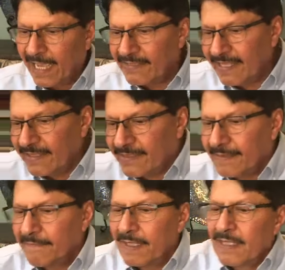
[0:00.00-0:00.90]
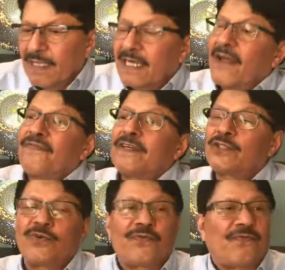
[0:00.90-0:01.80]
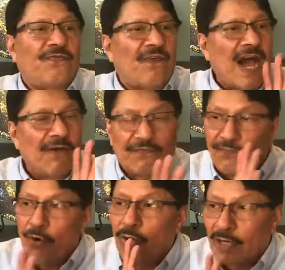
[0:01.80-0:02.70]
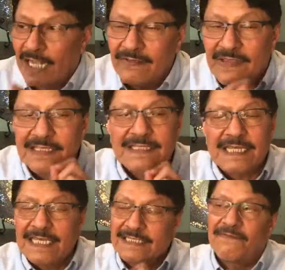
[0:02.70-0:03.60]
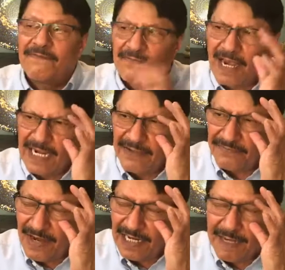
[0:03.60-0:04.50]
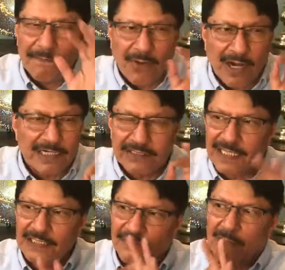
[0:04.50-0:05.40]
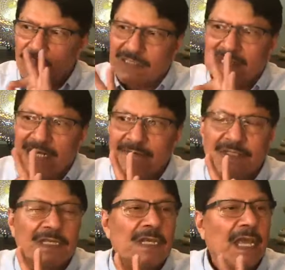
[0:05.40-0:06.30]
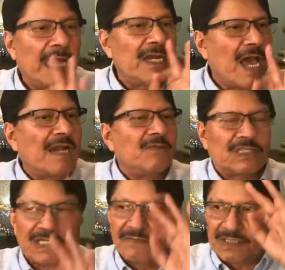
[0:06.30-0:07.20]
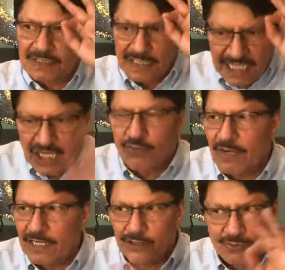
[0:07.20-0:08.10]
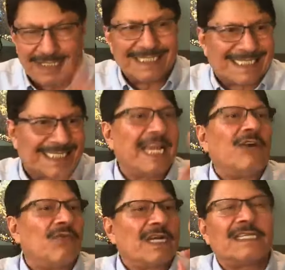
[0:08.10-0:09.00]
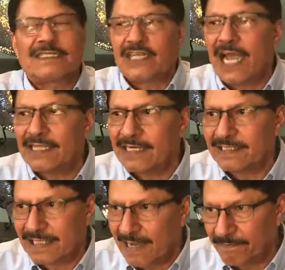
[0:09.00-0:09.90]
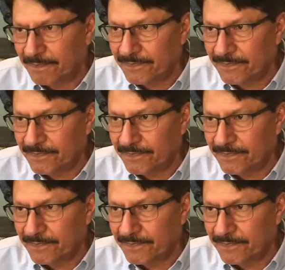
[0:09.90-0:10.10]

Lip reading: hadith refers to four, and this is a very, very important thing for Muslims and non-Muslims equally to understand what is jihad in Islam.